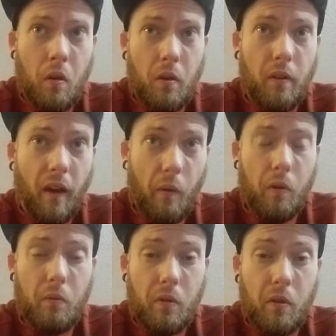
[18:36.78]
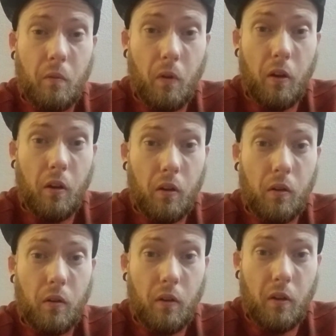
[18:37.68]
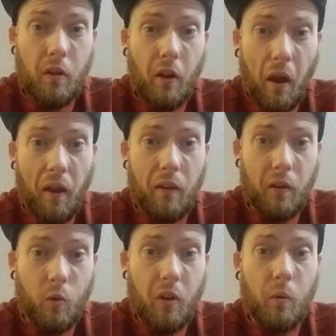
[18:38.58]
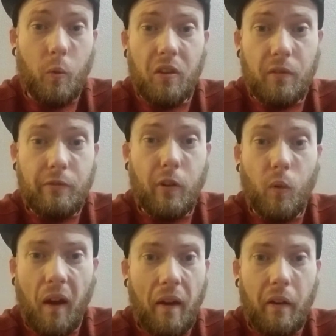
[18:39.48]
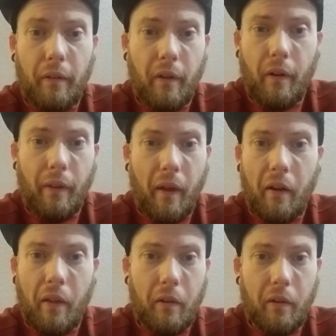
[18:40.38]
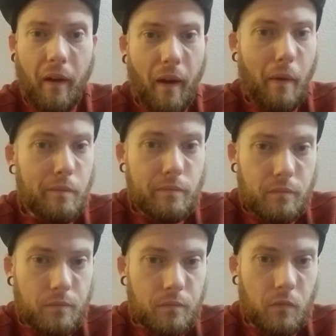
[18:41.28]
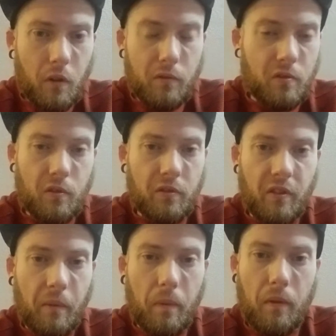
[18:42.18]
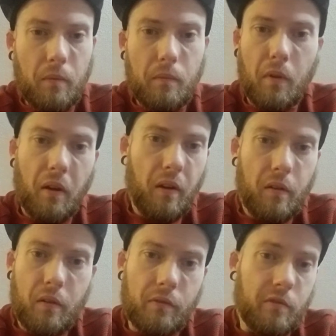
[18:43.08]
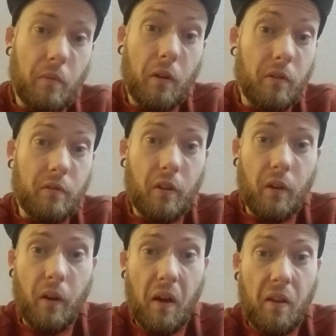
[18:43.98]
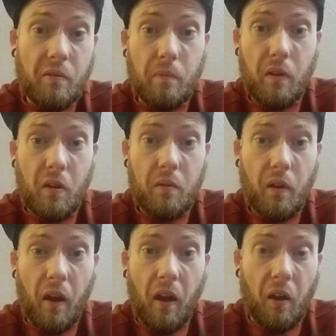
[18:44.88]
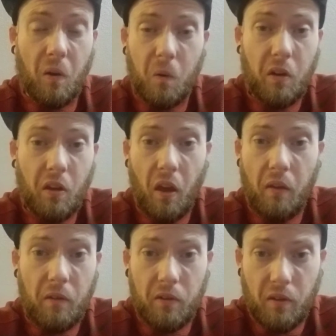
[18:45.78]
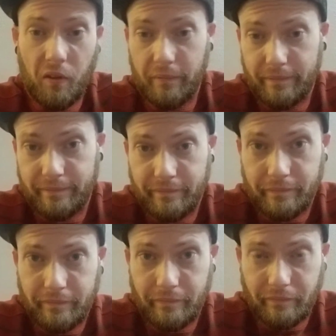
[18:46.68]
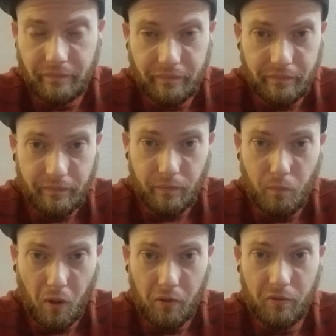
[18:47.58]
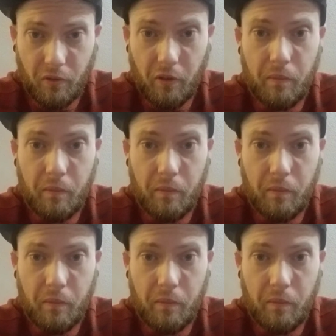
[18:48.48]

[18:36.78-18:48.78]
that went really well, and I had quit weed for a while and all that other crap. I was still dipping and smoking cigarettes, but I had quit everything, mostly.